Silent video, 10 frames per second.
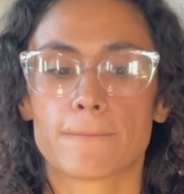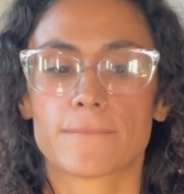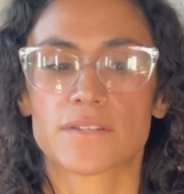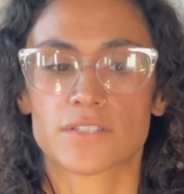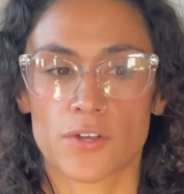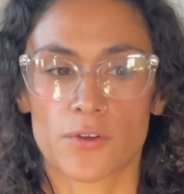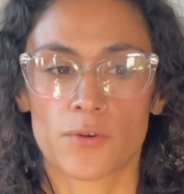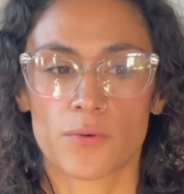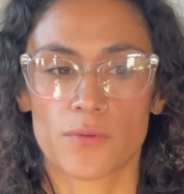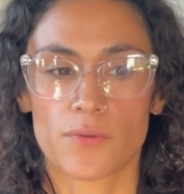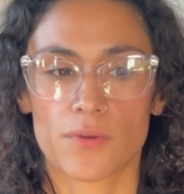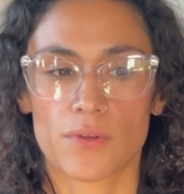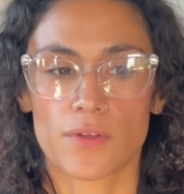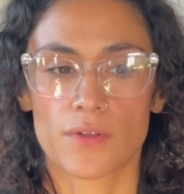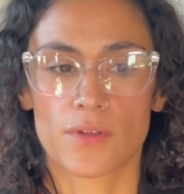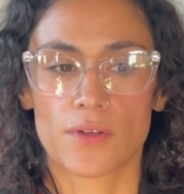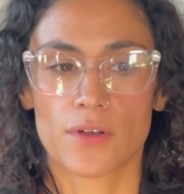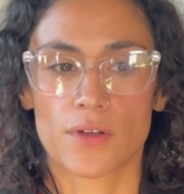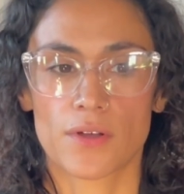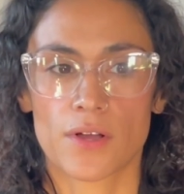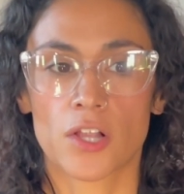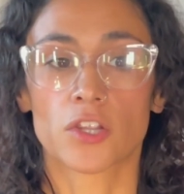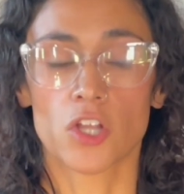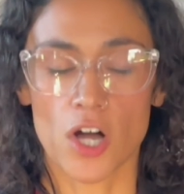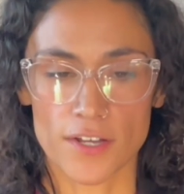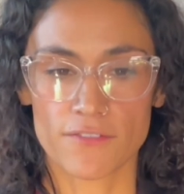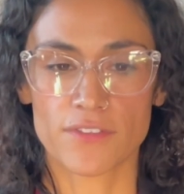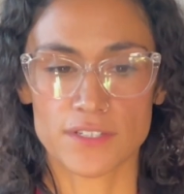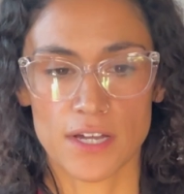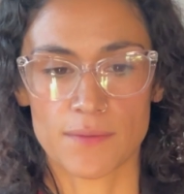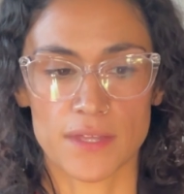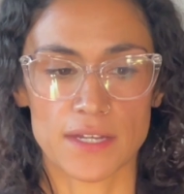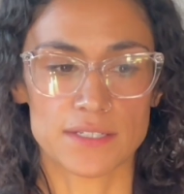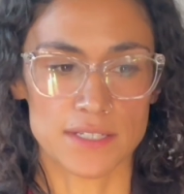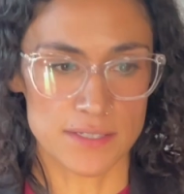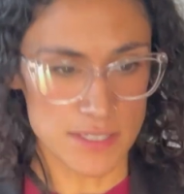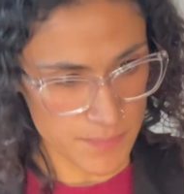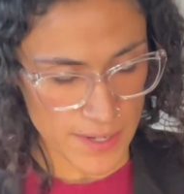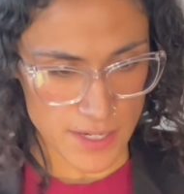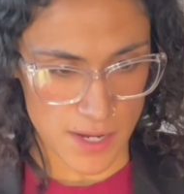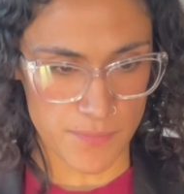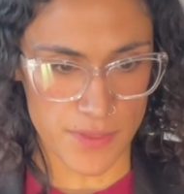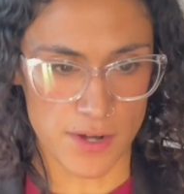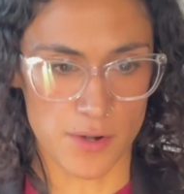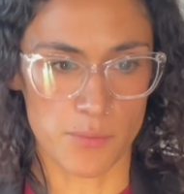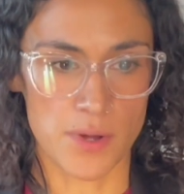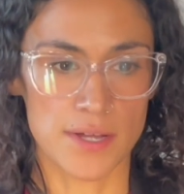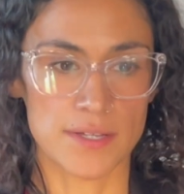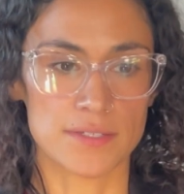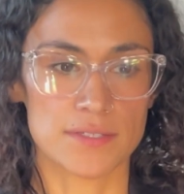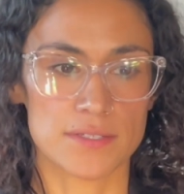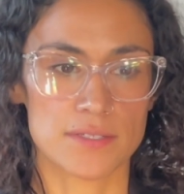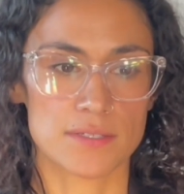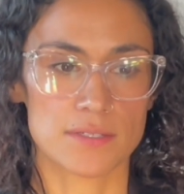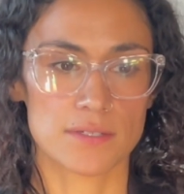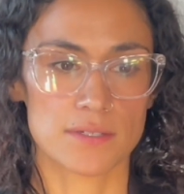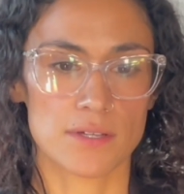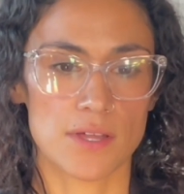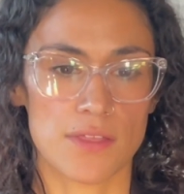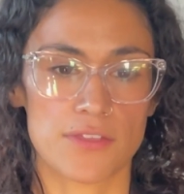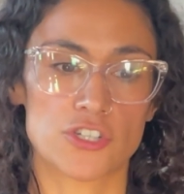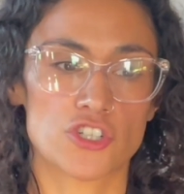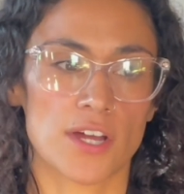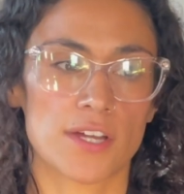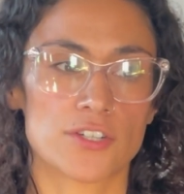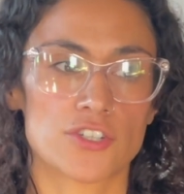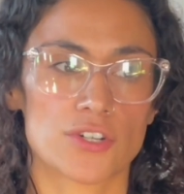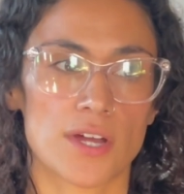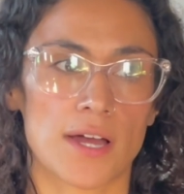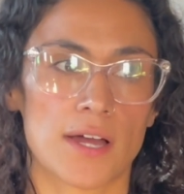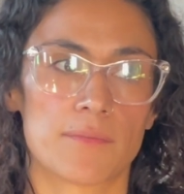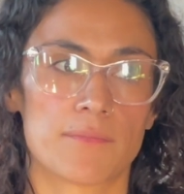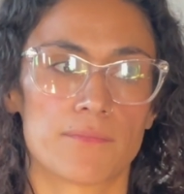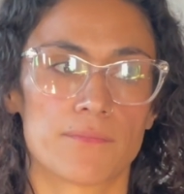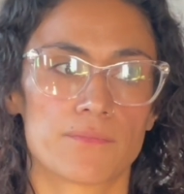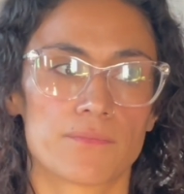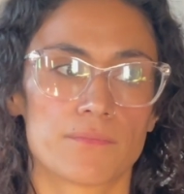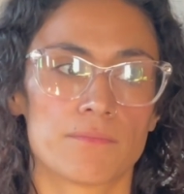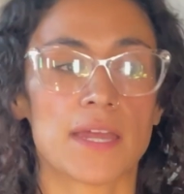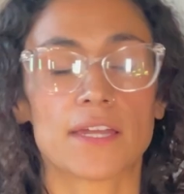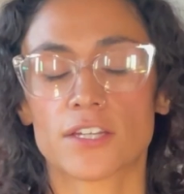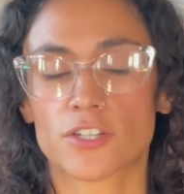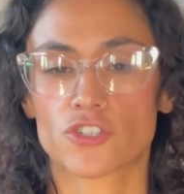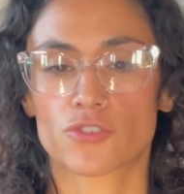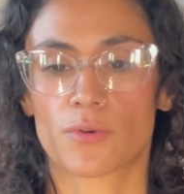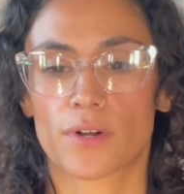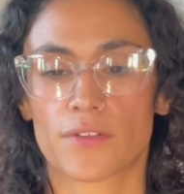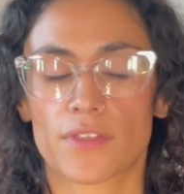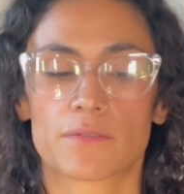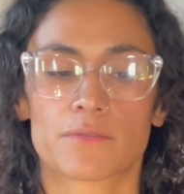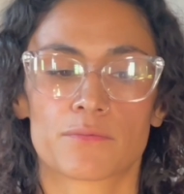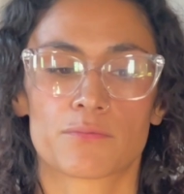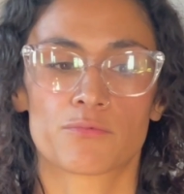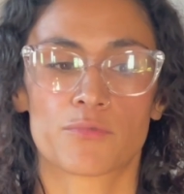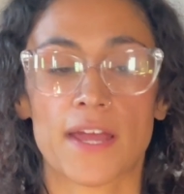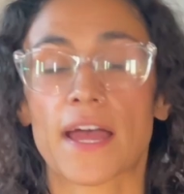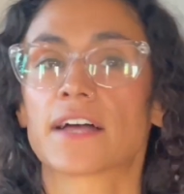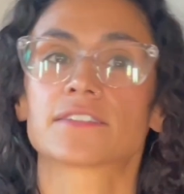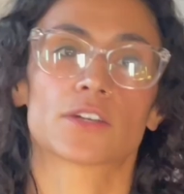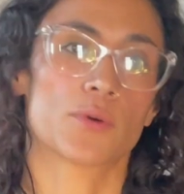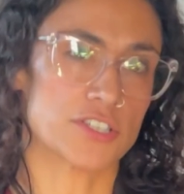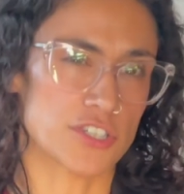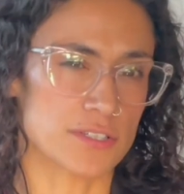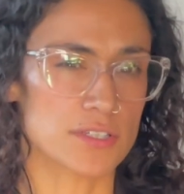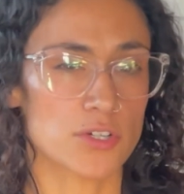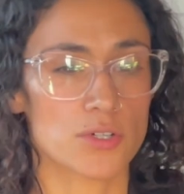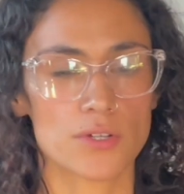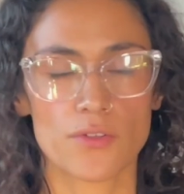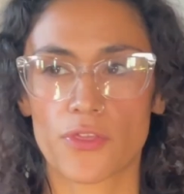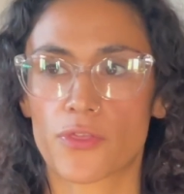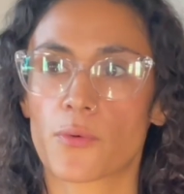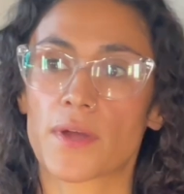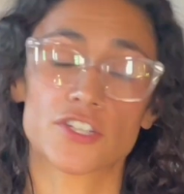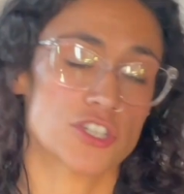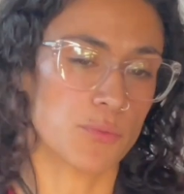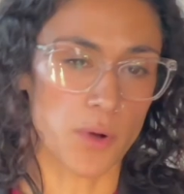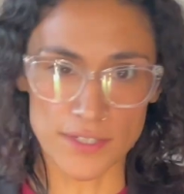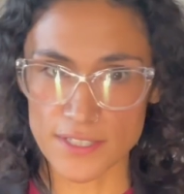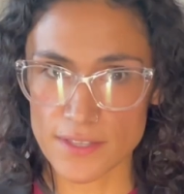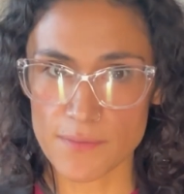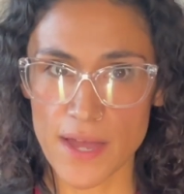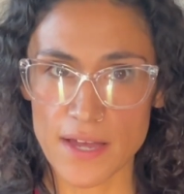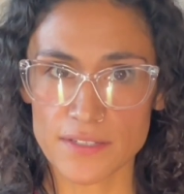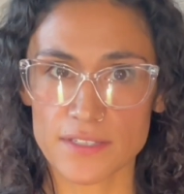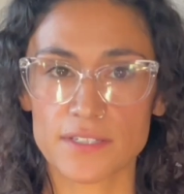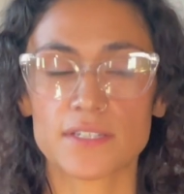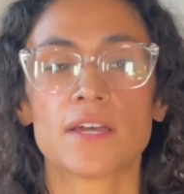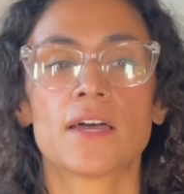So a lot of the time that I did spend up there was the judge making sure that Ray asked the questions the way she wanted them asked,